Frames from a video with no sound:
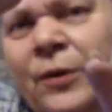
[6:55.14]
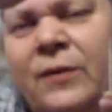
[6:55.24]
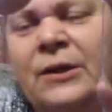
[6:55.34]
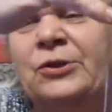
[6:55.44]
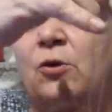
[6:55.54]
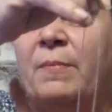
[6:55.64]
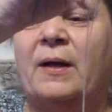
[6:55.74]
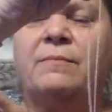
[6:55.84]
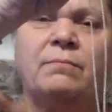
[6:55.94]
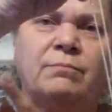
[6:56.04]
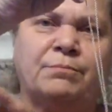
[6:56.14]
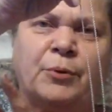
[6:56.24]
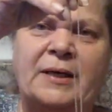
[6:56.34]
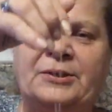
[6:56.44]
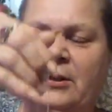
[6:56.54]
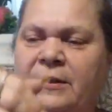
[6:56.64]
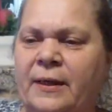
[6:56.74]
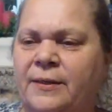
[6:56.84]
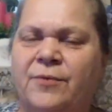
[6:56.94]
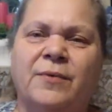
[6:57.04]
this on my bracelet. I
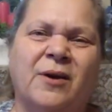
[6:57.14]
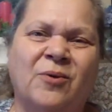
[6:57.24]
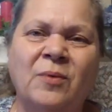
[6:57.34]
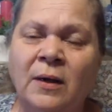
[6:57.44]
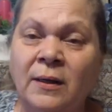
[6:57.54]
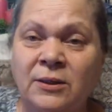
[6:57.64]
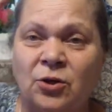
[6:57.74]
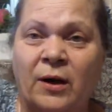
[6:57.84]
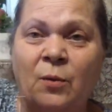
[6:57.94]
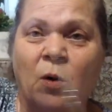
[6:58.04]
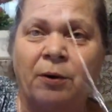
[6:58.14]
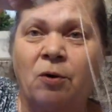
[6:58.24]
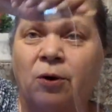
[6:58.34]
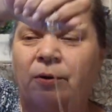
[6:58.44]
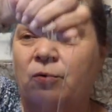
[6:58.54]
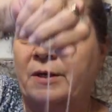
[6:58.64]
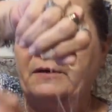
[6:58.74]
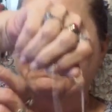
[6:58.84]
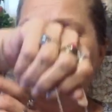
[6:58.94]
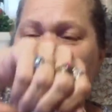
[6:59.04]
don't know. It's already one heart on it.
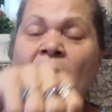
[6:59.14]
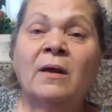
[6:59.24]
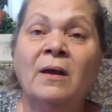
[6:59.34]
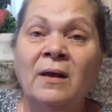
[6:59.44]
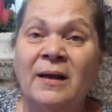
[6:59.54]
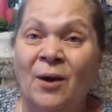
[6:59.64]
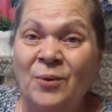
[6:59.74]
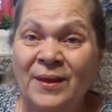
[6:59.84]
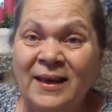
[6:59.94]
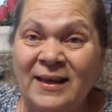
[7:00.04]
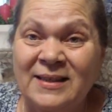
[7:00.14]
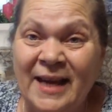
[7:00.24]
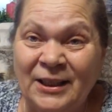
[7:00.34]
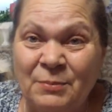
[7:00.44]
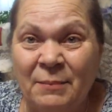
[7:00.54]
Now when the kids ask me,